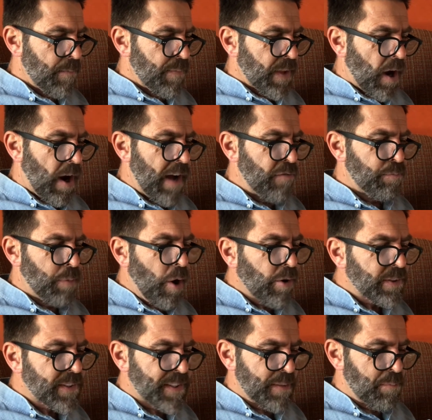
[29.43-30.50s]
I have
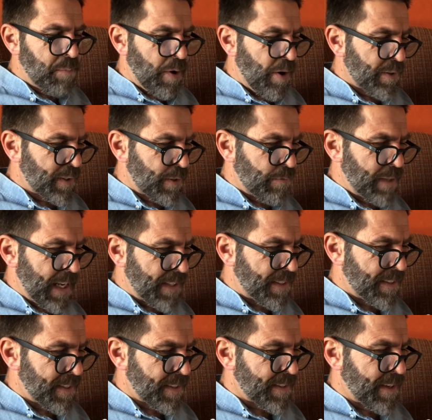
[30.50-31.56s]
pots and pots of
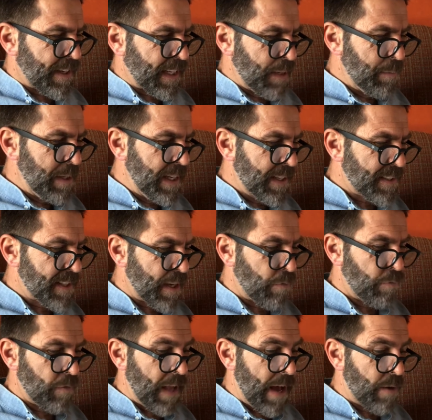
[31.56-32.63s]
Narcissus cyclaminius that have
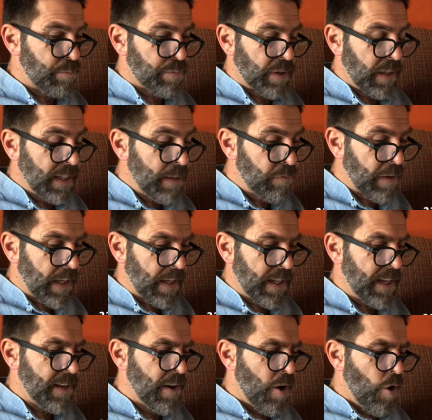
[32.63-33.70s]
flowered prolifically,
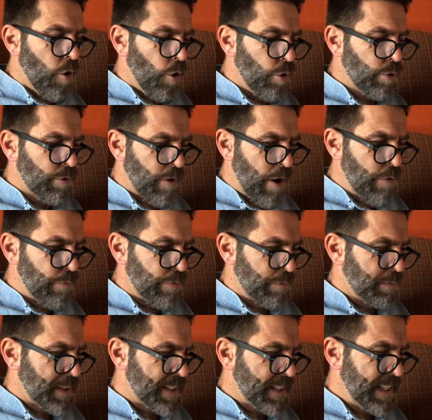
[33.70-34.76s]
all grown from
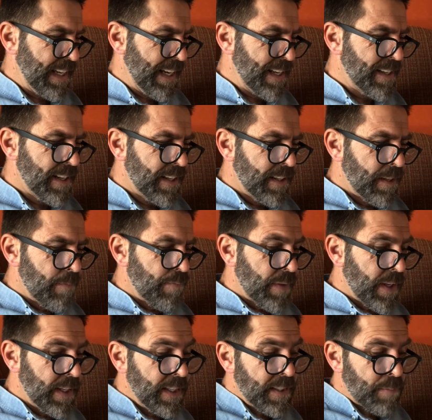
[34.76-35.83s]
seed.
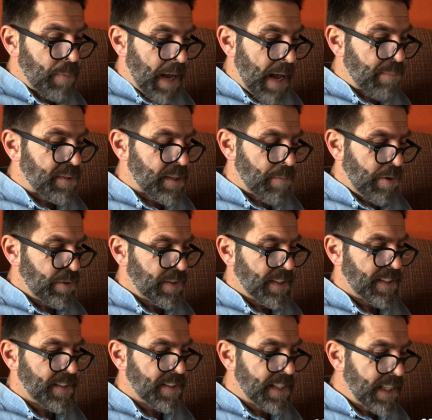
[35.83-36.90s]
It is perhaps the most
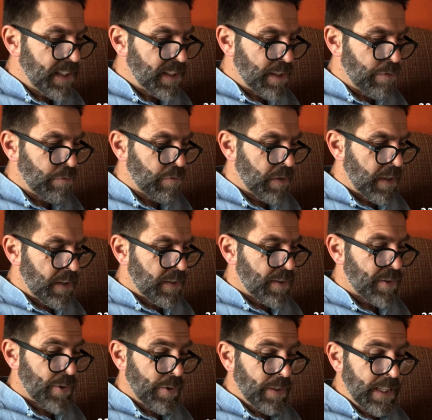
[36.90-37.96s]
distinctive,
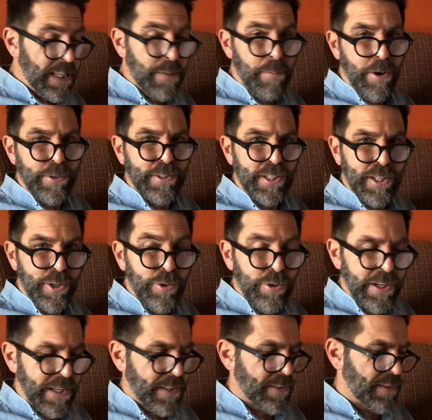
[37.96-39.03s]
certainly the most
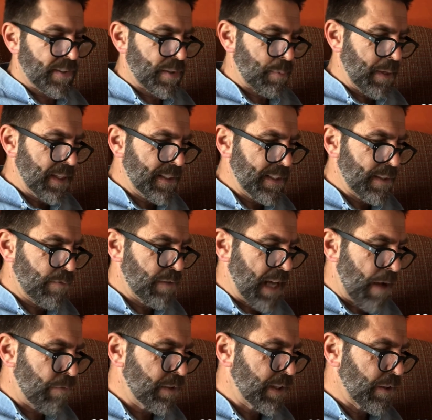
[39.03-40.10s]
curious species of
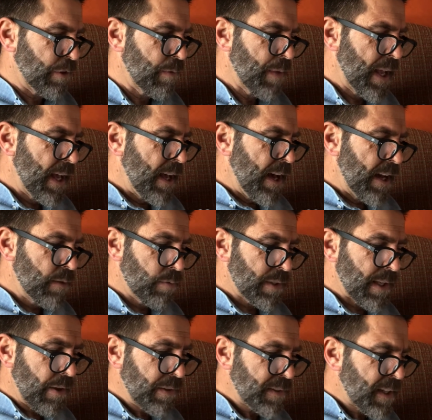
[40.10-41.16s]
daffodil, and it was
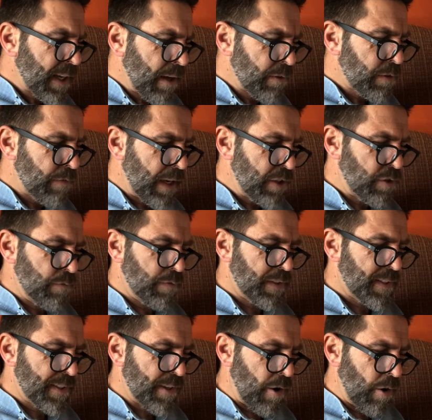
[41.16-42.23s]
lost to cultivation for
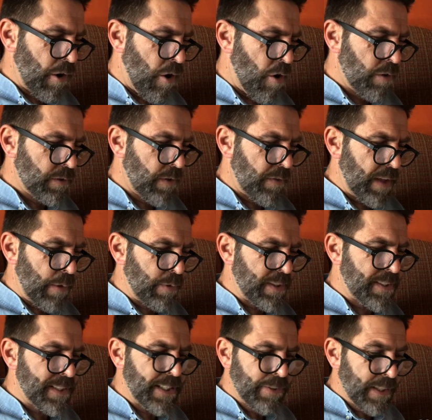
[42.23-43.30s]
so long that there were
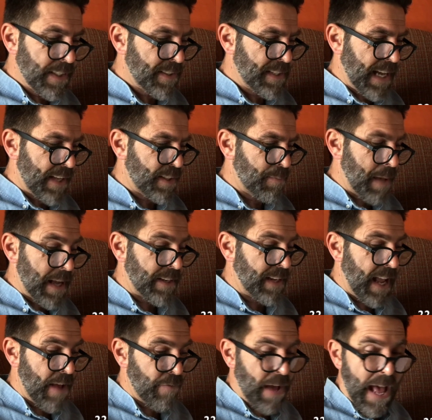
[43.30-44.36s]
serious doubts about it
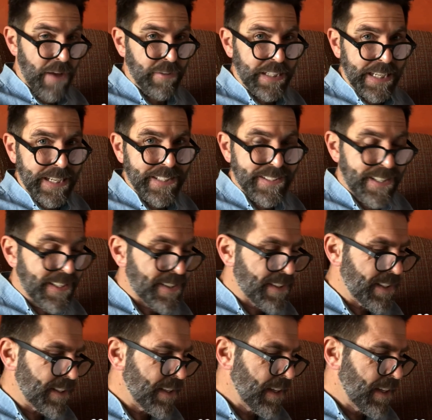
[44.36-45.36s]
ever having existed,